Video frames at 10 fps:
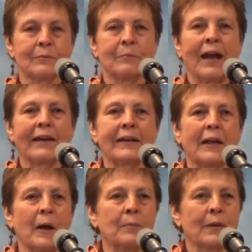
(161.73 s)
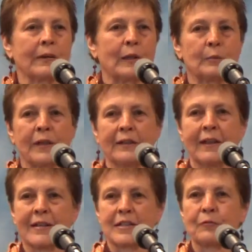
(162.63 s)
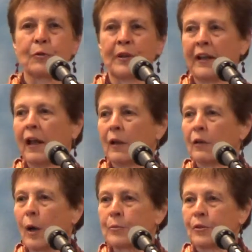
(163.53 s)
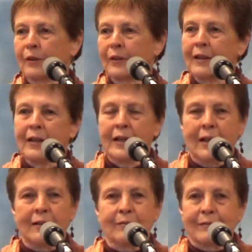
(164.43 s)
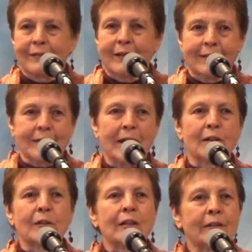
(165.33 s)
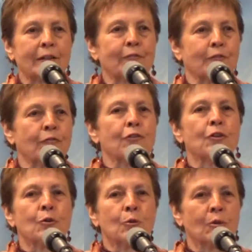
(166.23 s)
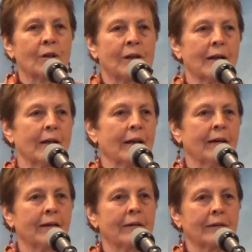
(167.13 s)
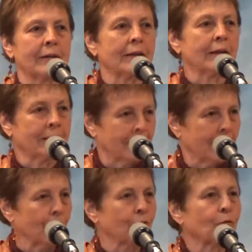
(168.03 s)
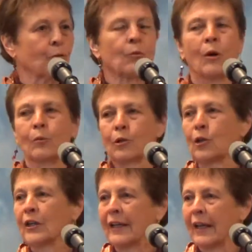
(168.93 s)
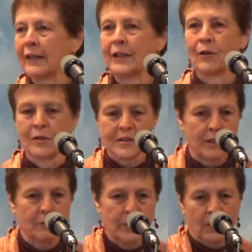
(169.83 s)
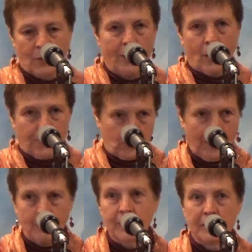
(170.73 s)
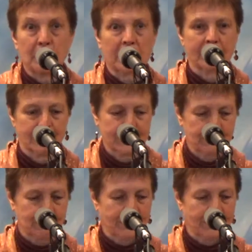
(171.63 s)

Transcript: back it up a little bit as if we're in a helicopter and take a little different view of what we're looking at here instead of being right on the ground in the middle of it.